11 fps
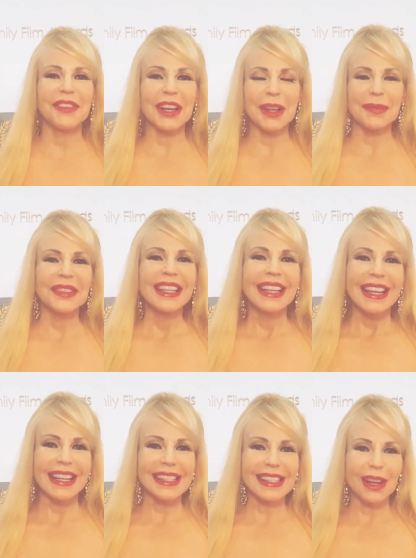That film.
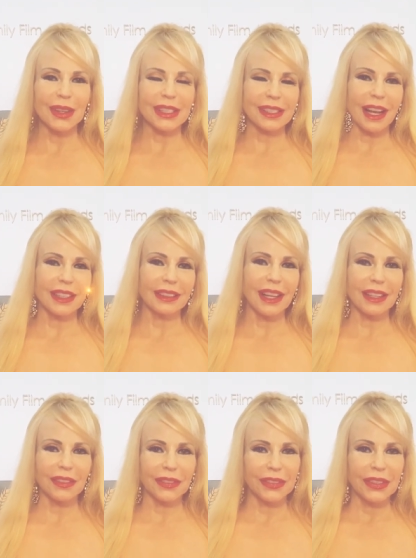And so it's got a lot
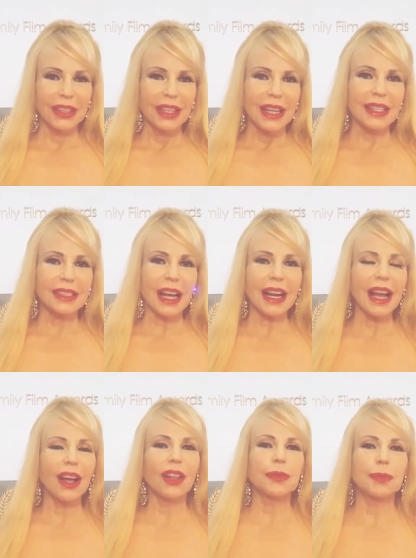of... it's got
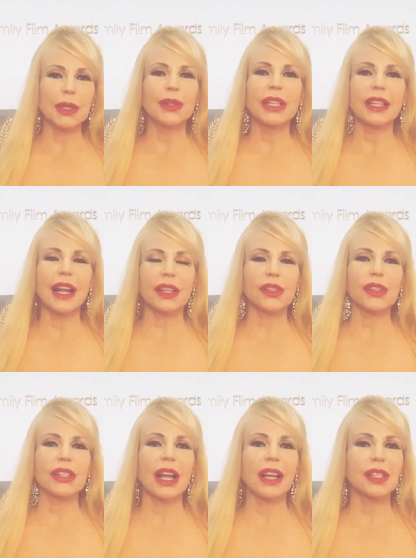health, beauty, and
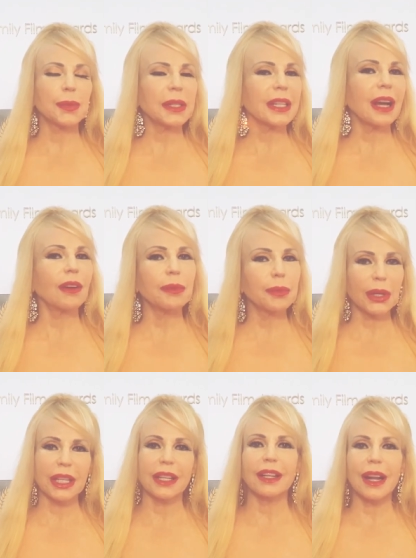exercise, but now I'm
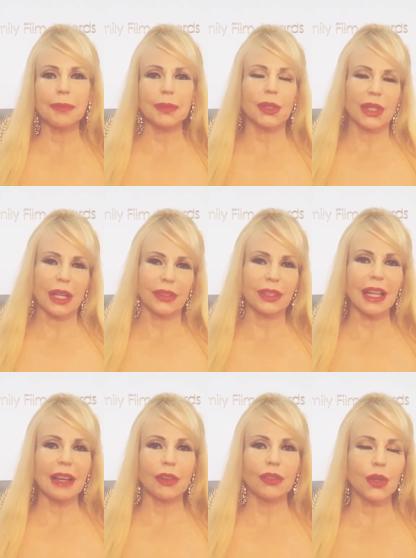bringing it up to another
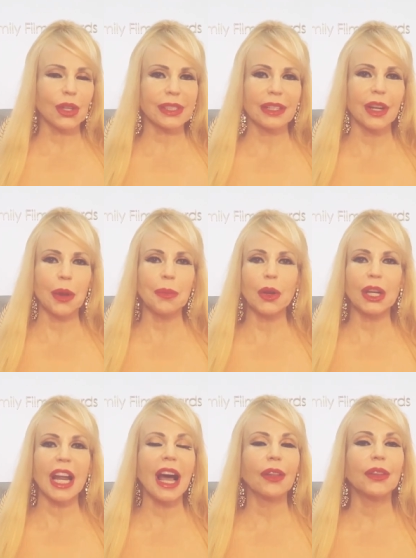level. Of course, I know more
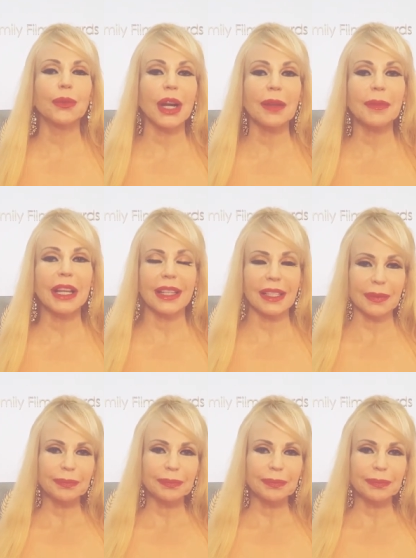now than when I made it.